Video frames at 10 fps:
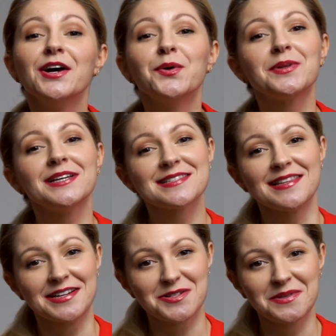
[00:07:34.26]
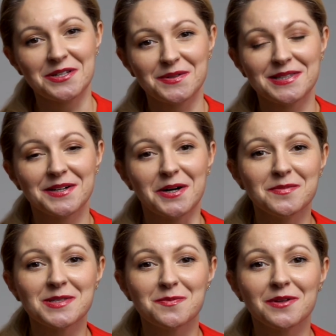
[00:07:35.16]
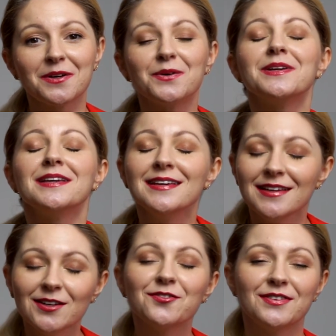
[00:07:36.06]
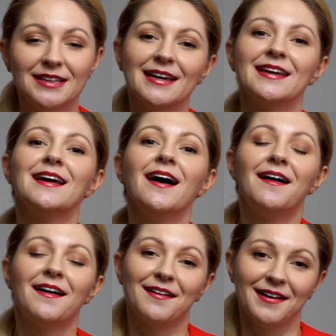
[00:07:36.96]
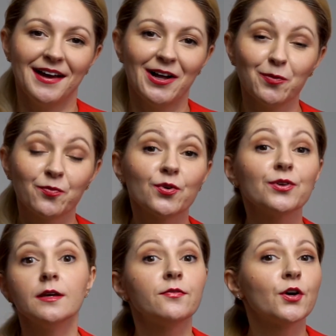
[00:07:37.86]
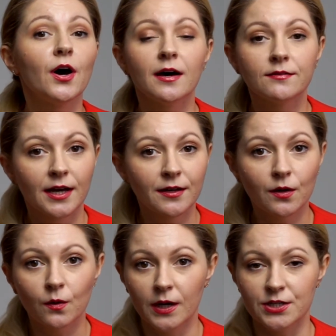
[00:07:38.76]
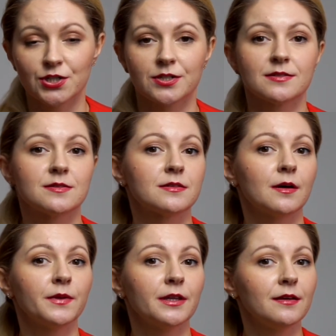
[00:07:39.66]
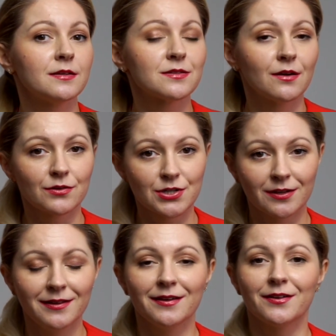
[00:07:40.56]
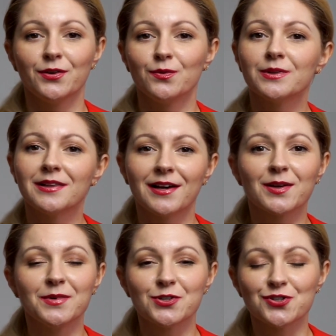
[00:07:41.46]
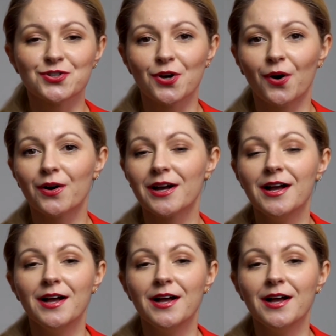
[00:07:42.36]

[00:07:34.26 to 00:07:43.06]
Please let me know in the comments below if they are helpful. If you have any questions, something is not clear, you would like me to talk